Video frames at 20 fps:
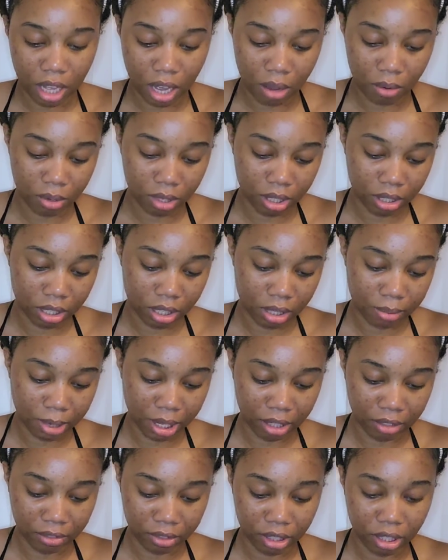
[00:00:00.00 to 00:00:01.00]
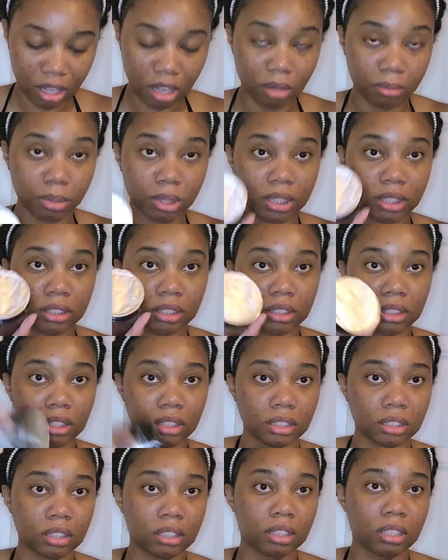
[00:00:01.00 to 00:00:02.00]
I wanted to smell it for y'all, but
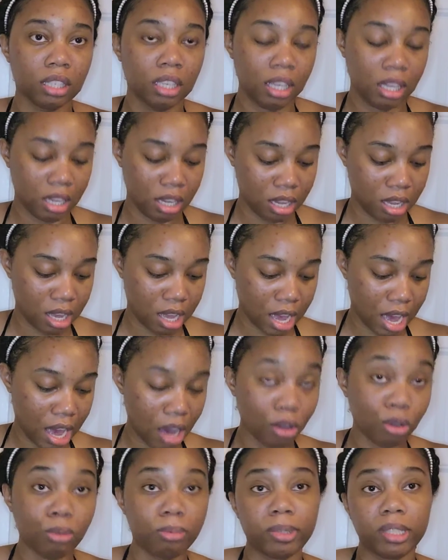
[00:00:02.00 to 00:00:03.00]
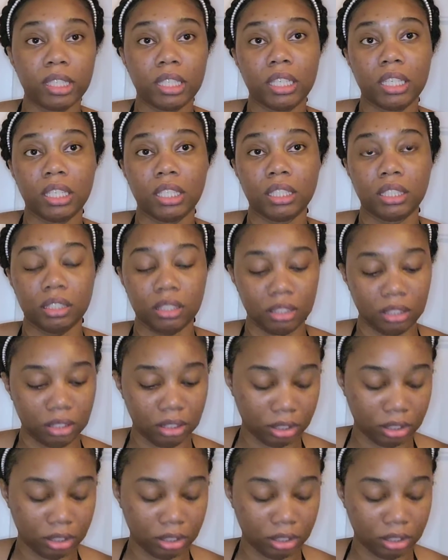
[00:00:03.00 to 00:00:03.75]
I'll open it later.